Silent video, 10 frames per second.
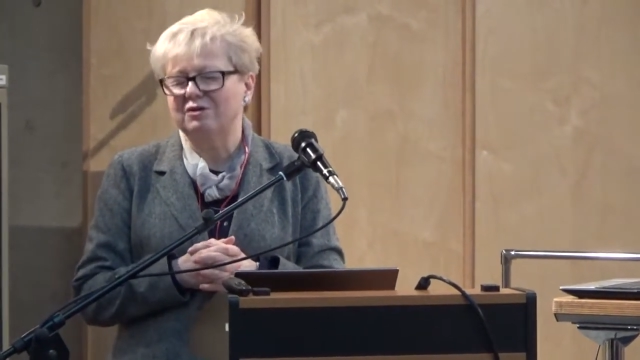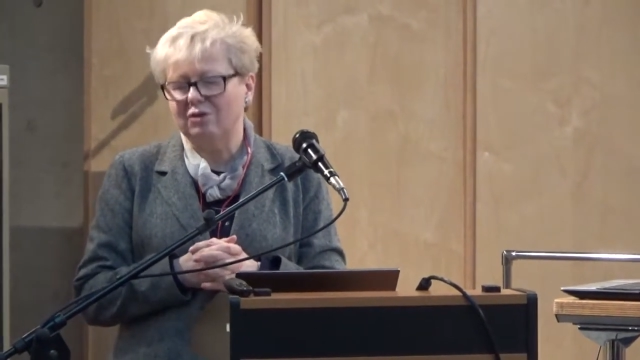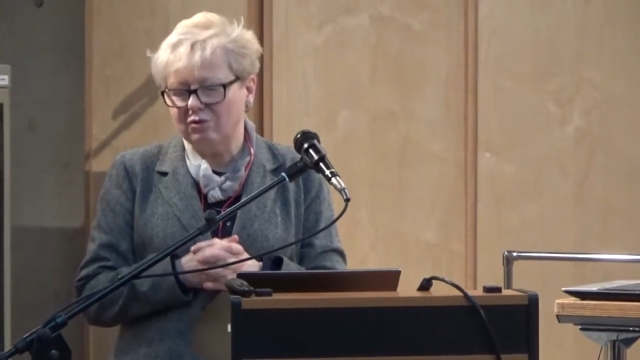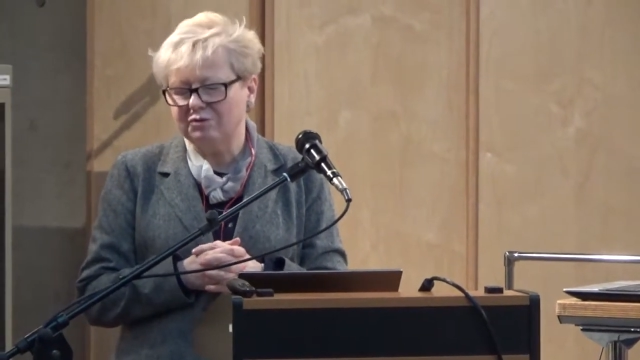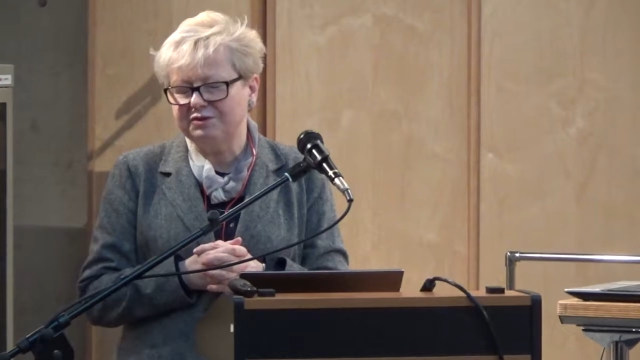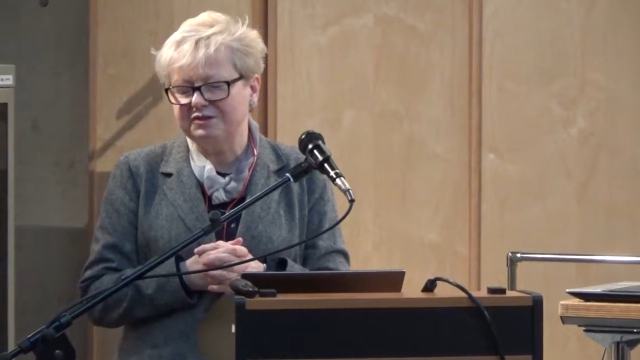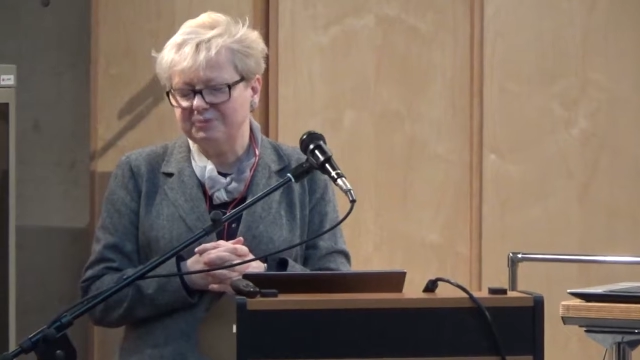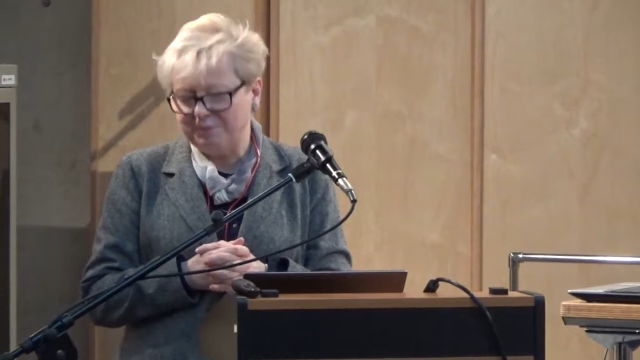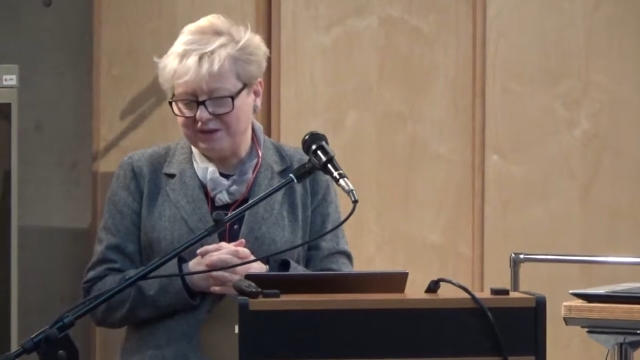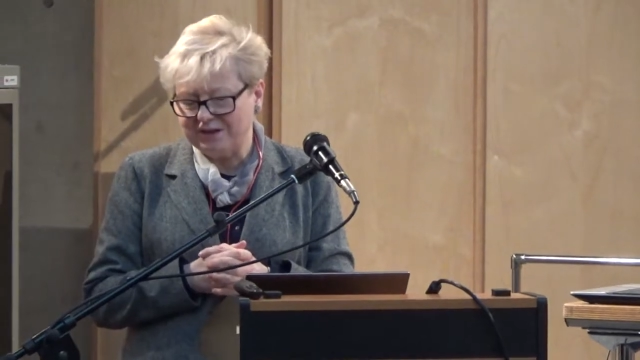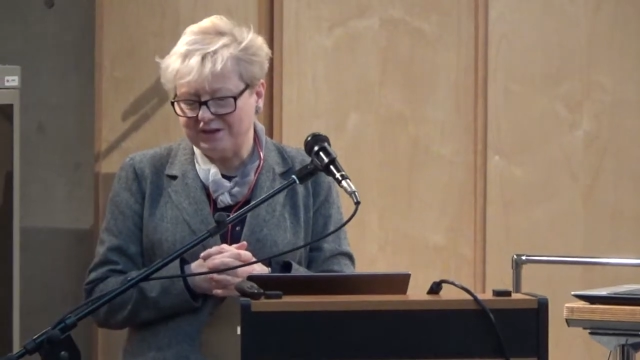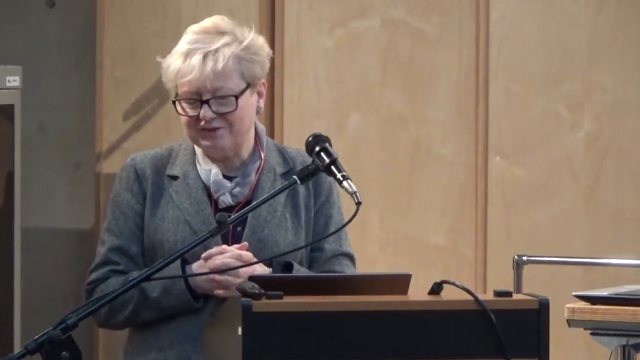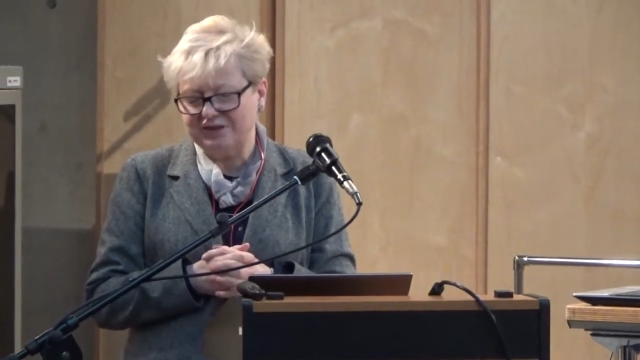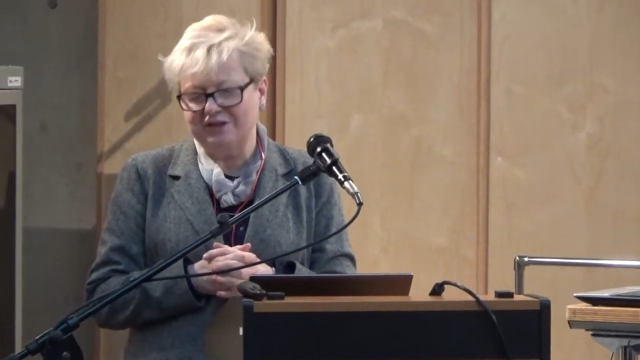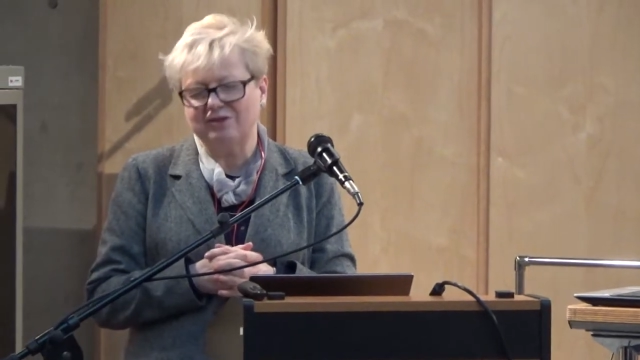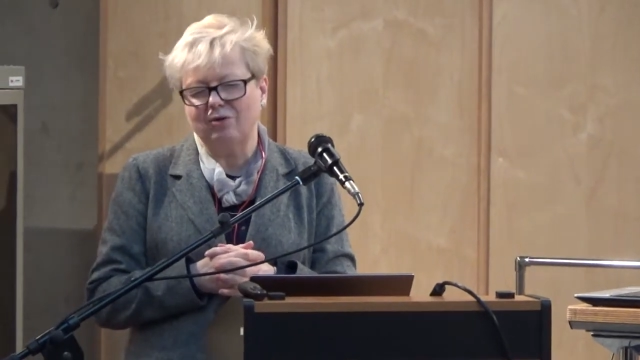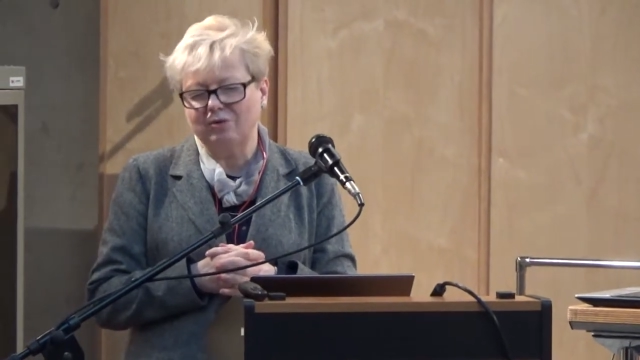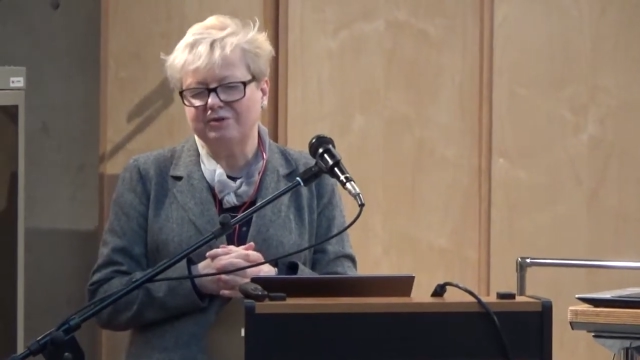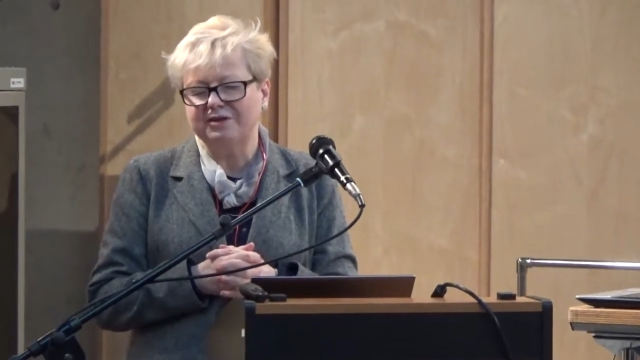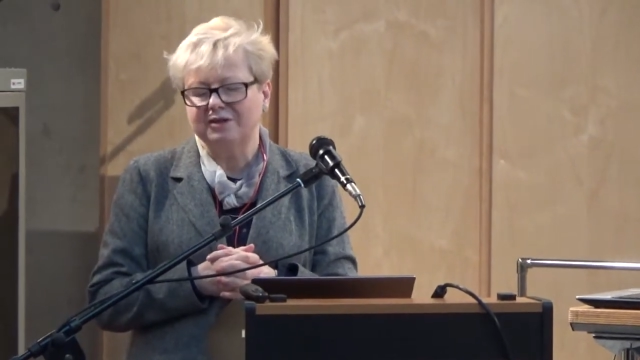all the speakers and
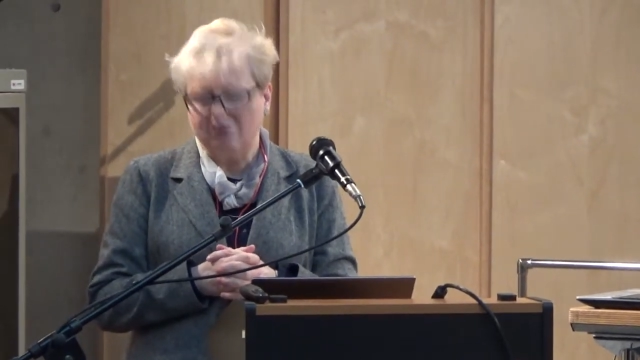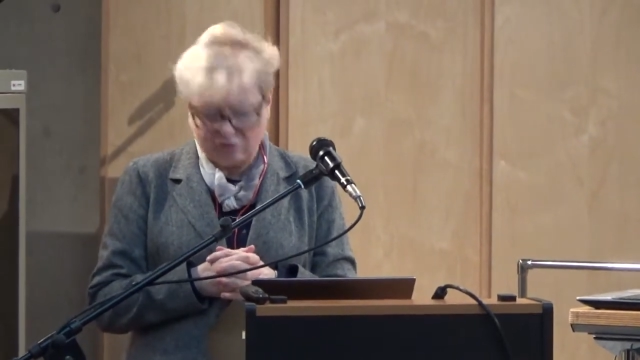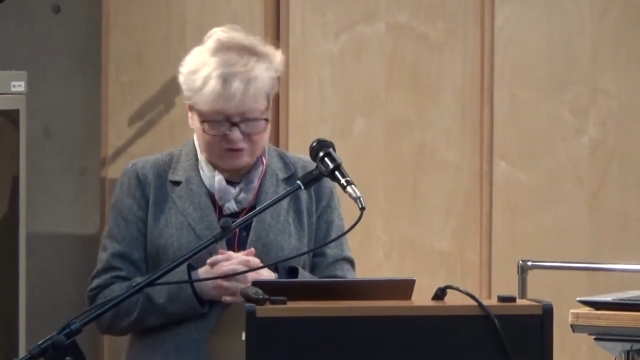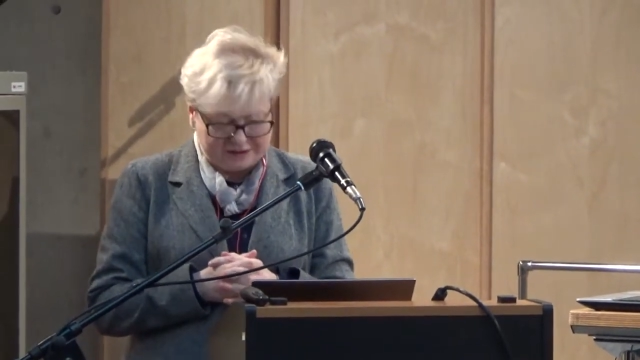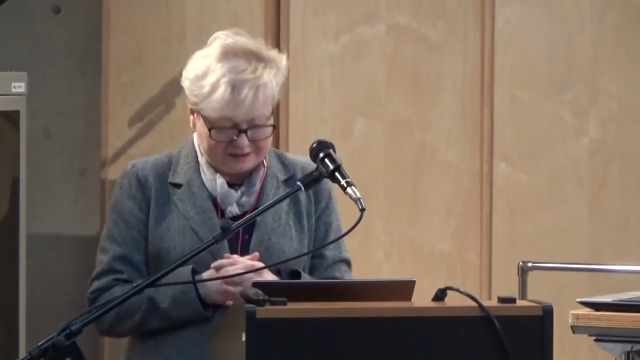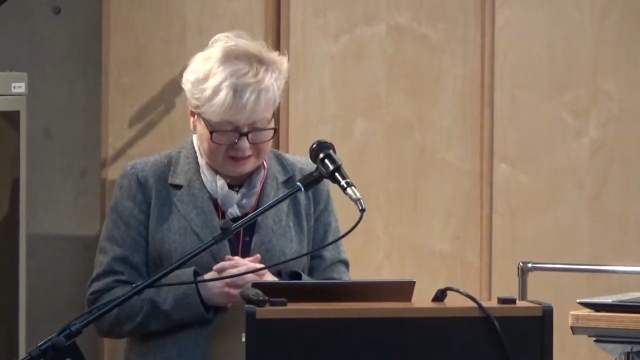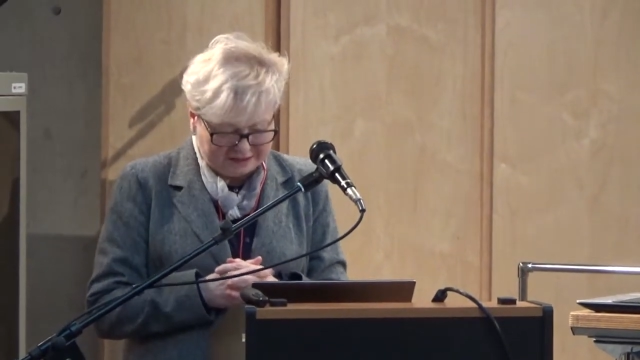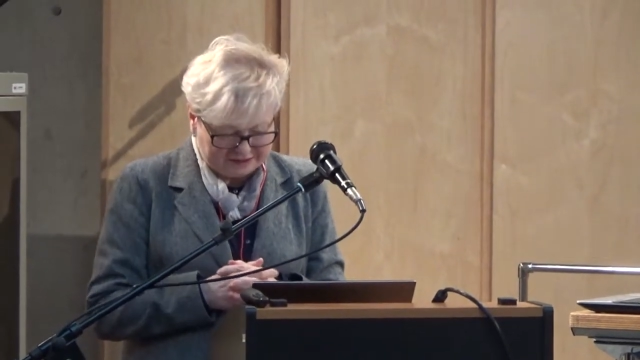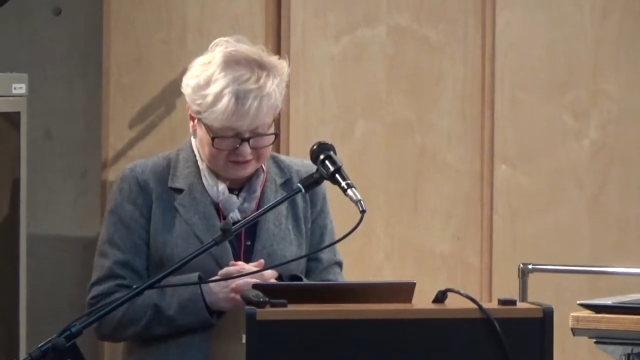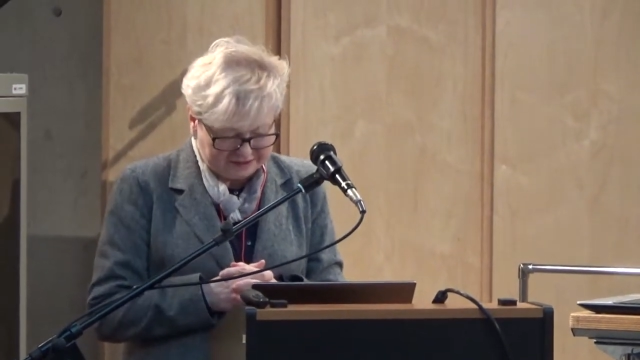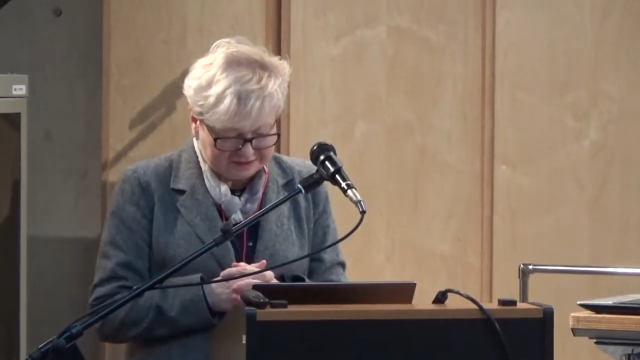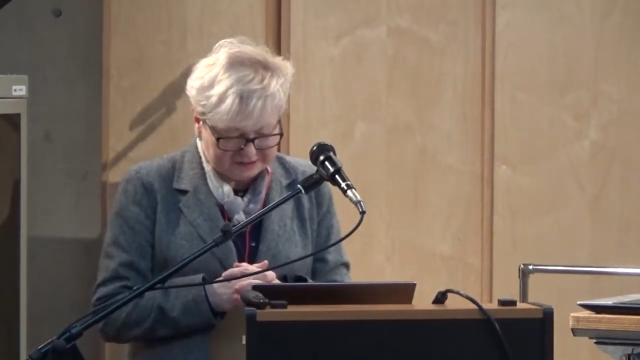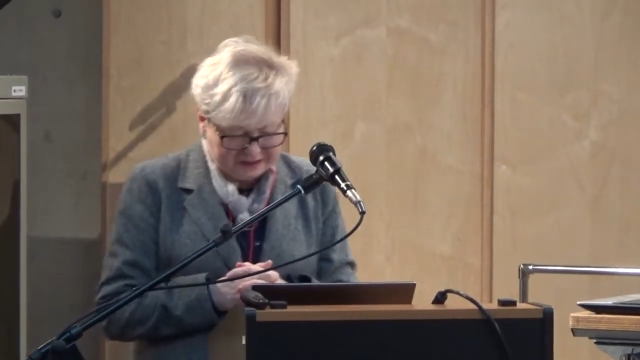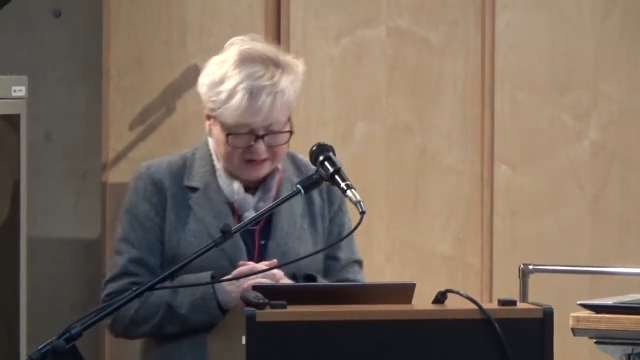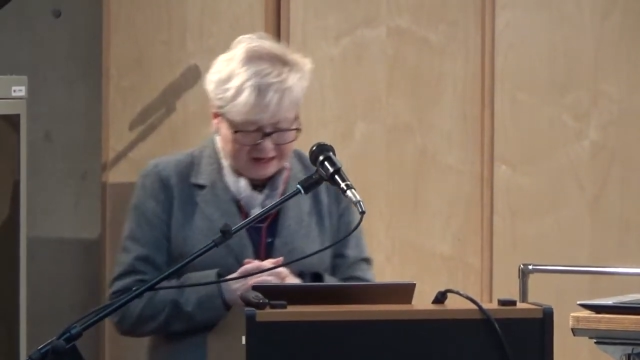all the organizers